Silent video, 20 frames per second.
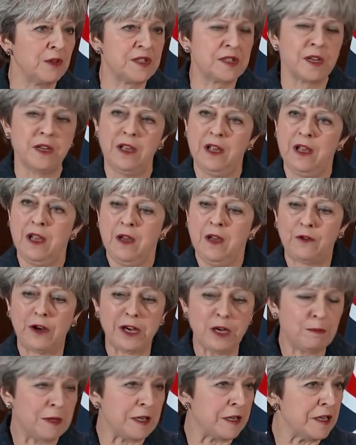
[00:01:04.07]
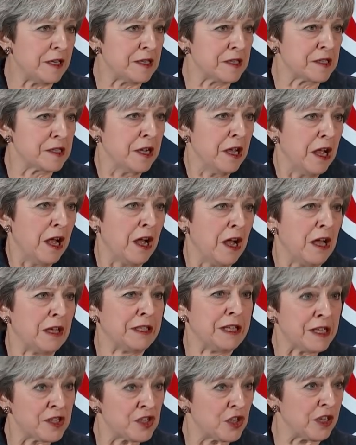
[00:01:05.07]
And I was very pleased
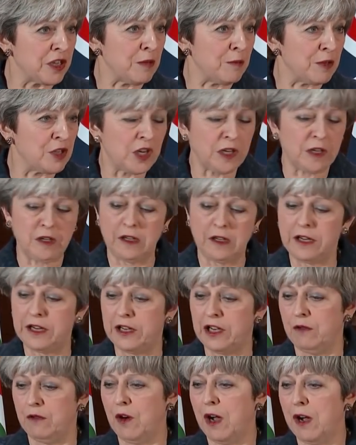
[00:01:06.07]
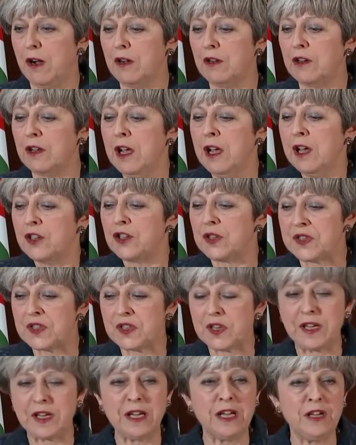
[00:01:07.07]
yesterday, particularly in Iraq,
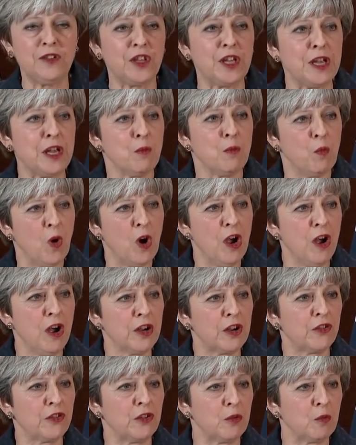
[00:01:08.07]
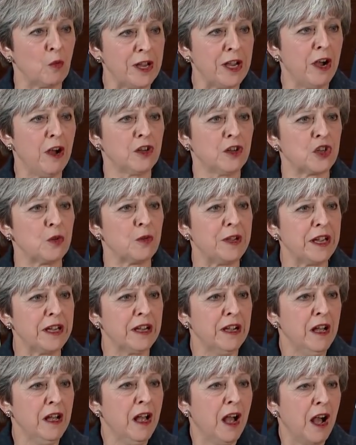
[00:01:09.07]
to see the work that we are
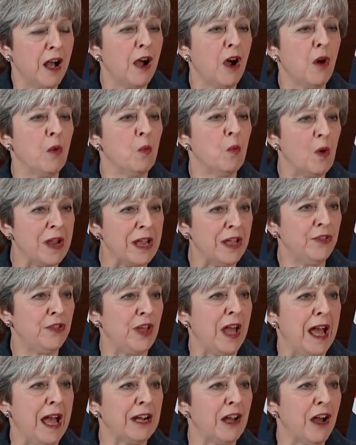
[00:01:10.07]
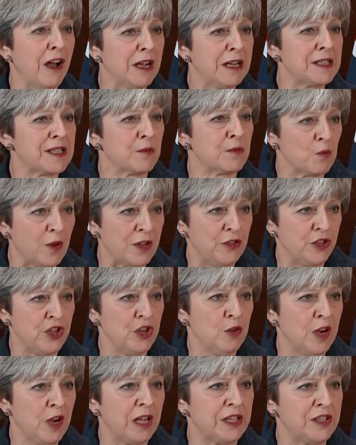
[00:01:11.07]
doing with allies and
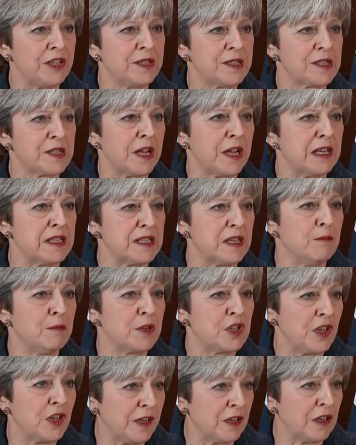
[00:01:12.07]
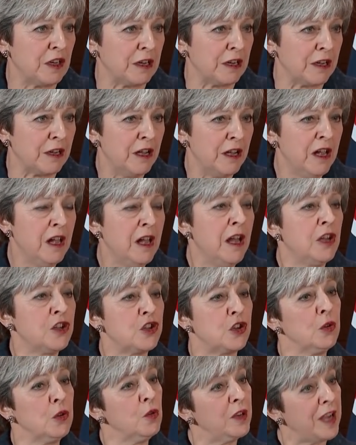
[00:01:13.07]
with the United States in particular
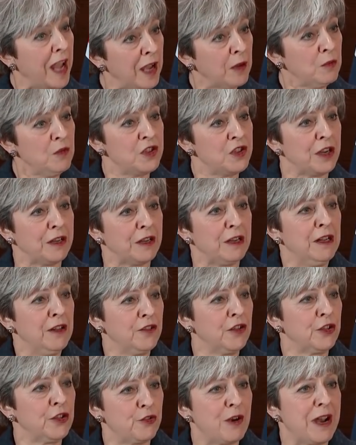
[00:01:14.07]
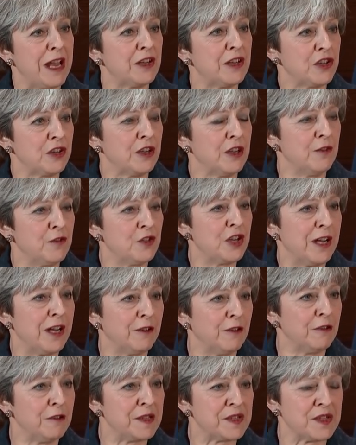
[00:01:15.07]
to counter the threat
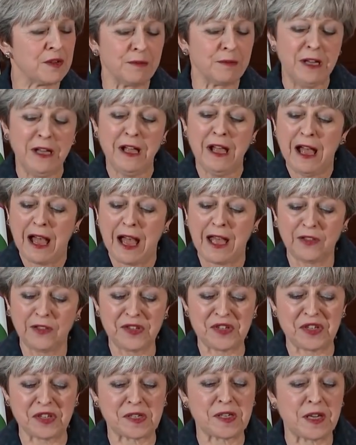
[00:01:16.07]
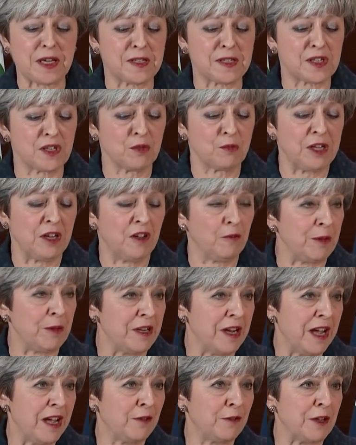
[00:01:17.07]
of terrorism and the success that
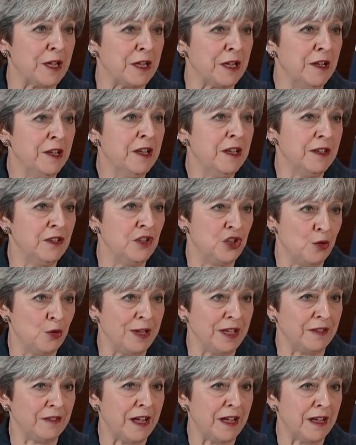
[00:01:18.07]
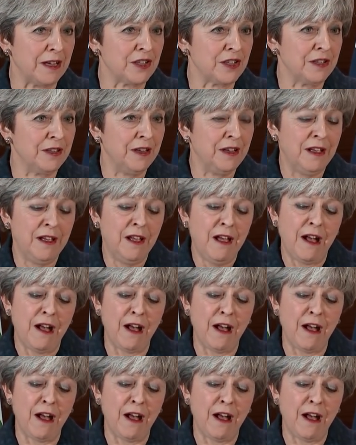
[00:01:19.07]
we have been having in doing that.